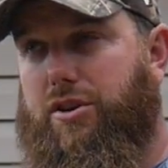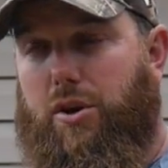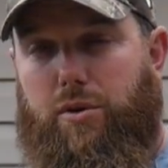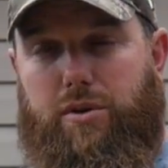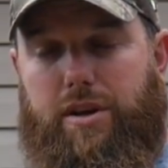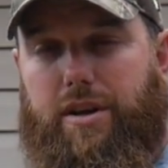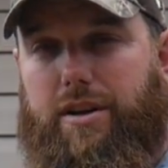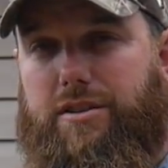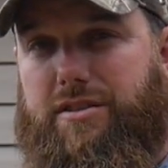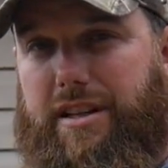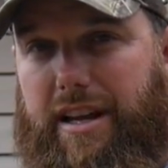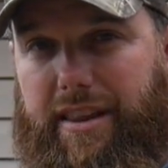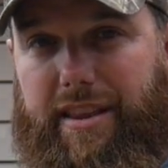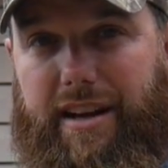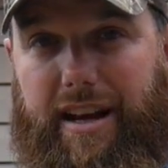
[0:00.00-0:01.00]
two years
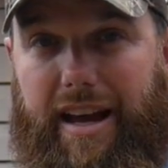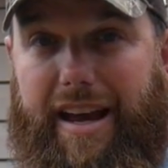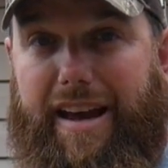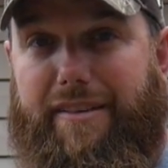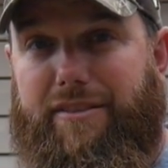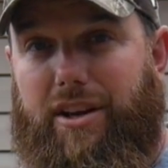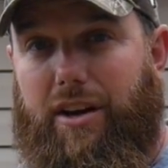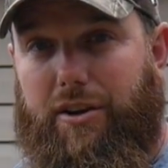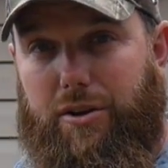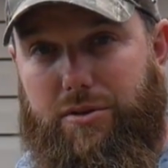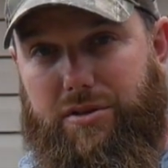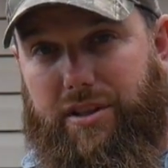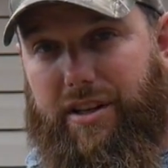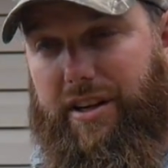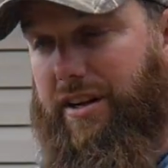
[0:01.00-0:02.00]
now that I have not
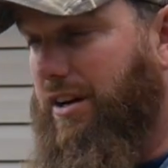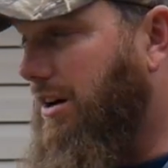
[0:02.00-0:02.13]
used it at